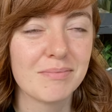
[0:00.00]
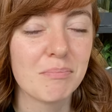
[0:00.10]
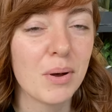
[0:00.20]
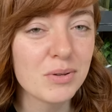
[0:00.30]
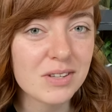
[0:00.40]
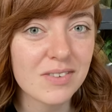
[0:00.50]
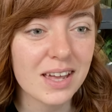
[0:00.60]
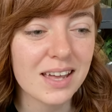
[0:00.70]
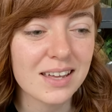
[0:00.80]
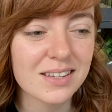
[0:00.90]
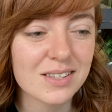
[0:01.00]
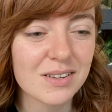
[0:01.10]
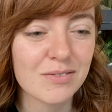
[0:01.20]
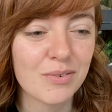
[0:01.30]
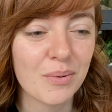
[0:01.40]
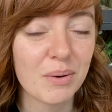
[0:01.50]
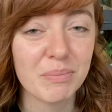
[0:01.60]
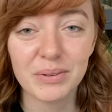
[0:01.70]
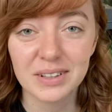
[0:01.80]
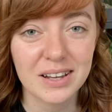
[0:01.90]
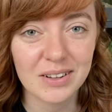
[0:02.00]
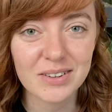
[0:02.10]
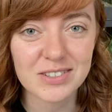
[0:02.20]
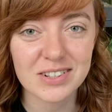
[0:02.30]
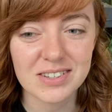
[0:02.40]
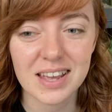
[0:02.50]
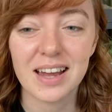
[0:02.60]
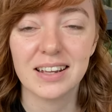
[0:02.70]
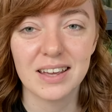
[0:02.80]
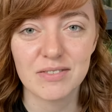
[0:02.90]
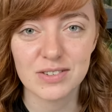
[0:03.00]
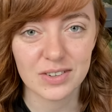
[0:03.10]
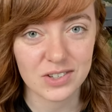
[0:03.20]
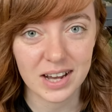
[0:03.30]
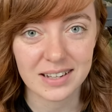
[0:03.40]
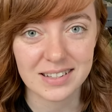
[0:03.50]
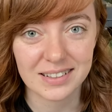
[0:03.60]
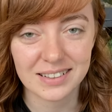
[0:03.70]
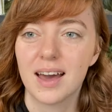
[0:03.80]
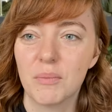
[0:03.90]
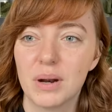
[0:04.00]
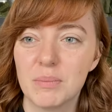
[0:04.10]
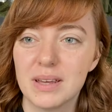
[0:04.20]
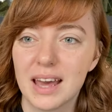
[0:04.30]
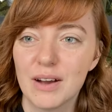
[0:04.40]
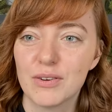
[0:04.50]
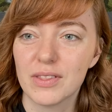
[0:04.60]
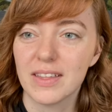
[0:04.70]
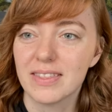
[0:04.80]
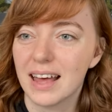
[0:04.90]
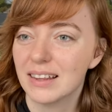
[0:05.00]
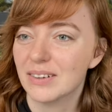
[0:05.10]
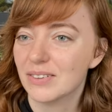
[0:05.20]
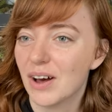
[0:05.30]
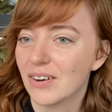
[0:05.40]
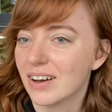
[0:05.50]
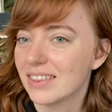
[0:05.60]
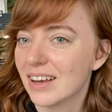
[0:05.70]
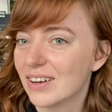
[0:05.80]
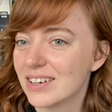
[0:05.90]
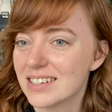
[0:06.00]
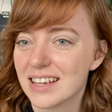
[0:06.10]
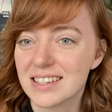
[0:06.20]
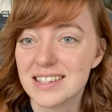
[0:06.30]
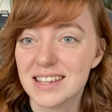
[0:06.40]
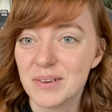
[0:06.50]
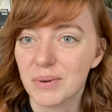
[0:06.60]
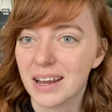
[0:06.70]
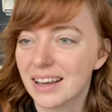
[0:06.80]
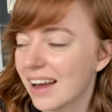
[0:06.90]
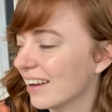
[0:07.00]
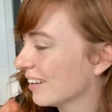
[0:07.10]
Most of it is for building enclosures and gifts for Jaxon. I want to be careful that that little dog right there does not see what I got